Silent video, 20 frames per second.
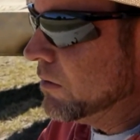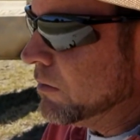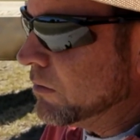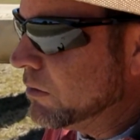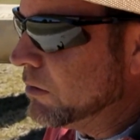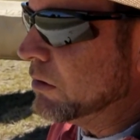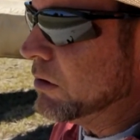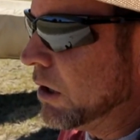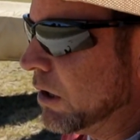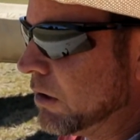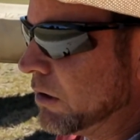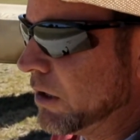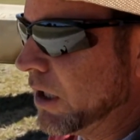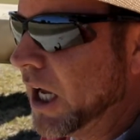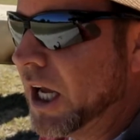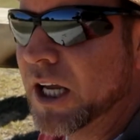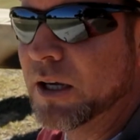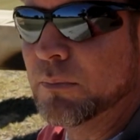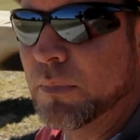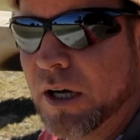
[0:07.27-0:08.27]
We'll call it the
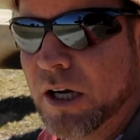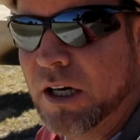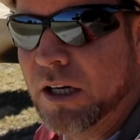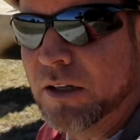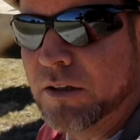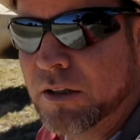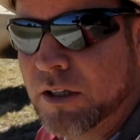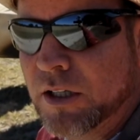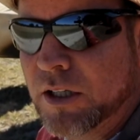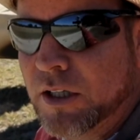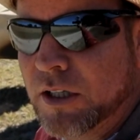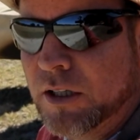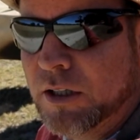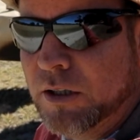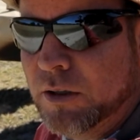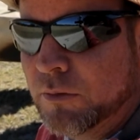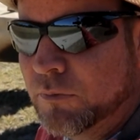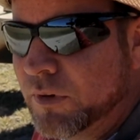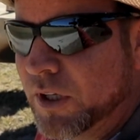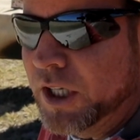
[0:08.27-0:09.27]
hay baling
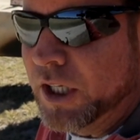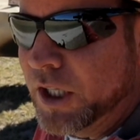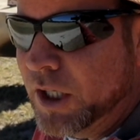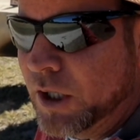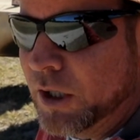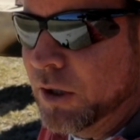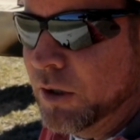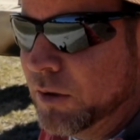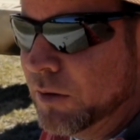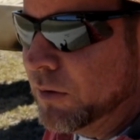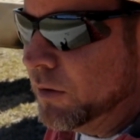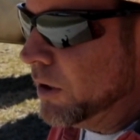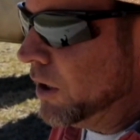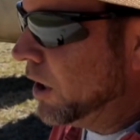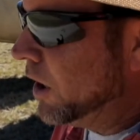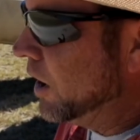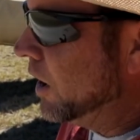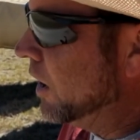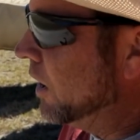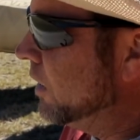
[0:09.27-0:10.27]

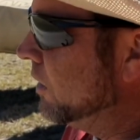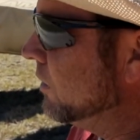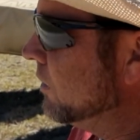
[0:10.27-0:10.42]
video.